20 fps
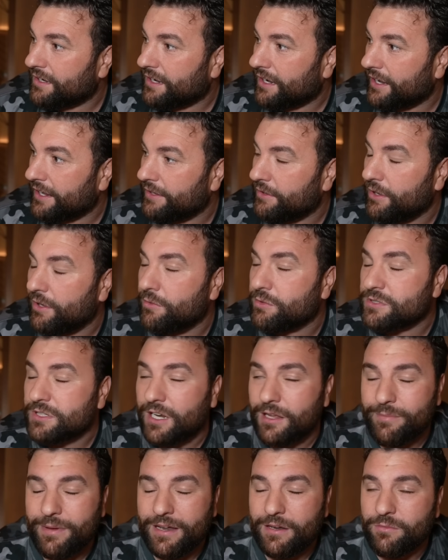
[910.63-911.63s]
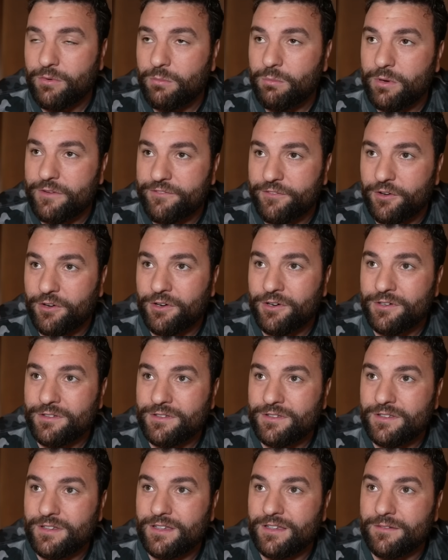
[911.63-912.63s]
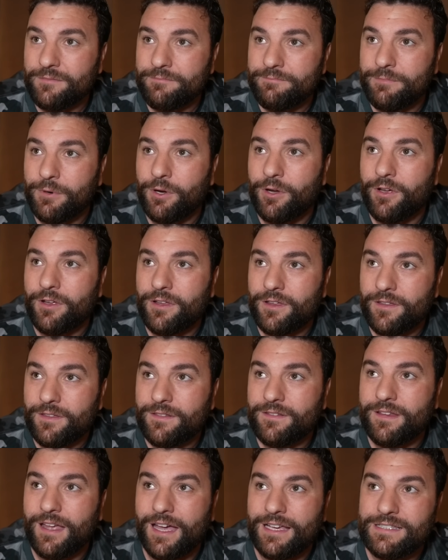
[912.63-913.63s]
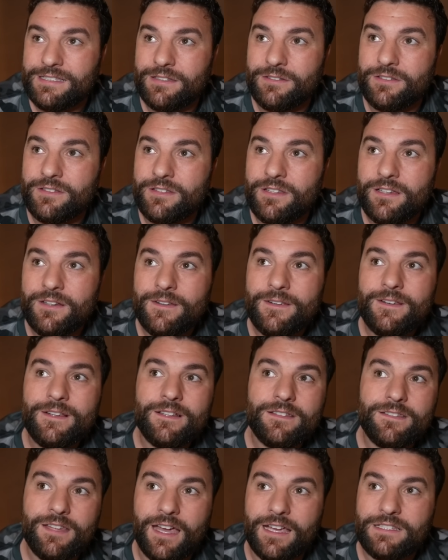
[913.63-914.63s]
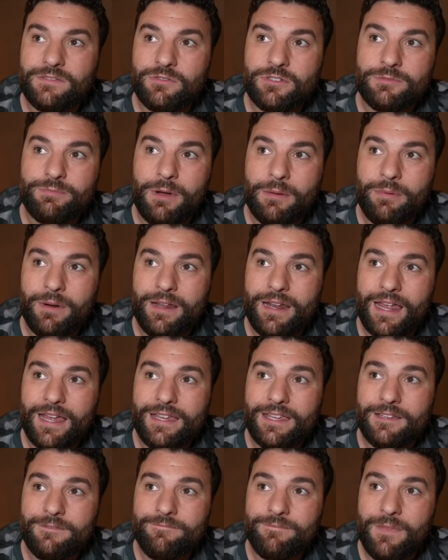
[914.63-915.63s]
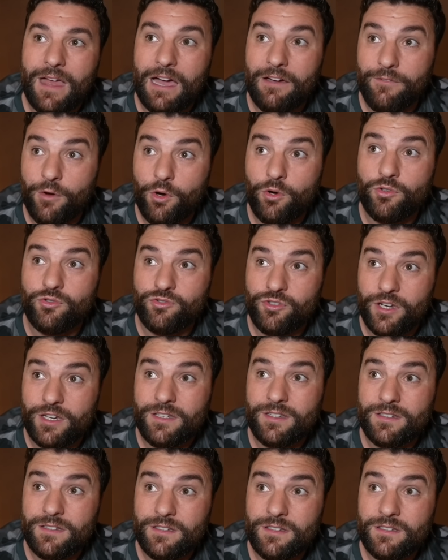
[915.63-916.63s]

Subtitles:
he was a lot better than what we thought. But Tyson was probably, like, out of 100.